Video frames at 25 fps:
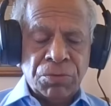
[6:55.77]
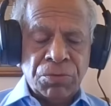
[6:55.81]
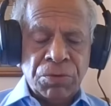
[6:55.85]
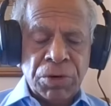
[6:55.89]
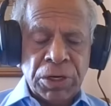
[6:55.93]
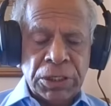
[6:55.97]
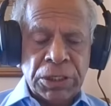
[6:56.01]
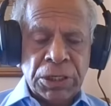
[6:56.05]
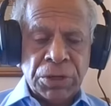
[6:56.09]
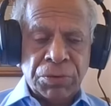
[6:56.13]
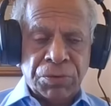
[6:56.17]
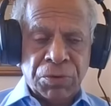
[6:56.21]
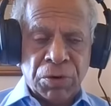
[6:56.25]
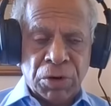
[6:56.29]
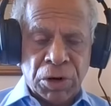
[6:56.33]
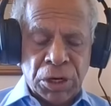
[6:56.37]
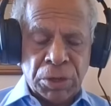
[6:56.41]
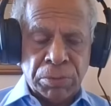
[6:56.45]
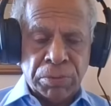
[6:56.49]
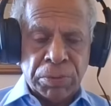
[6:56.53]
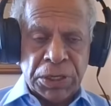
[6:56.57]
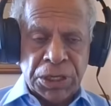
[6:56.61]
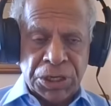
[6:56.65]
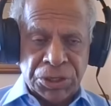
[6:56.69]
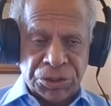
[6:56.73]
with the
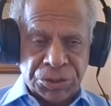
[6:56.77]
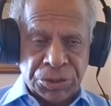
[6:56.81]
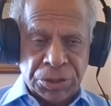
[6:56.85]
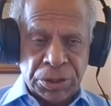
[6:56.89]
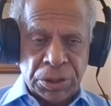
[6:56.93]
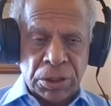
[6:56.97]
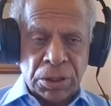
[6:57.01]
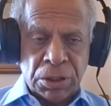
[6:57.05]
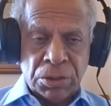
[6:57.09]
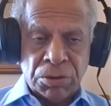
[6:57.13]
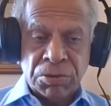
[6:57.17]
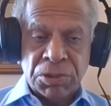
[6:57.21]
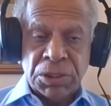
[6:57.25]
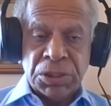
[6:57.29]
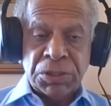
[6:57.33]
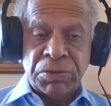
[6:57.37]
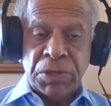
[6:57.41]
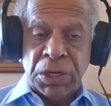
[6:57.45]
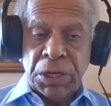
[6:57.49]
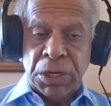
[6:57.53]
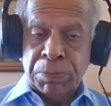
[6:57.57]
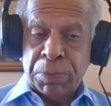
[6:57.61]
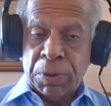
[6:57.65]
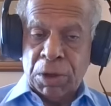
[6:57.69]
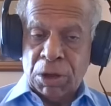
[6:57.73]
foreign minister, who was
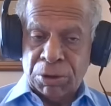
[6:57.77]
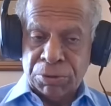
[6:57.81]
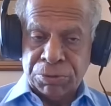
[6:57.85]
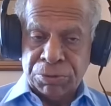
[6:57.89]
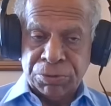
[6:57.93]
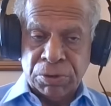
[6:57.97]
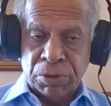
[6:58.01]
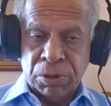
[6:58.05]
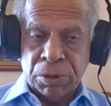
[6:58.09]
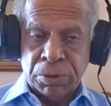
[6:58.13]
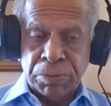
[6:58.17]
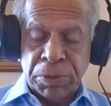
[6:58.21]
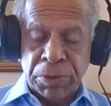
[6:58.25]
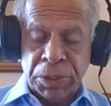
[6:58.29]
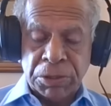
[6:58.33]
very powerful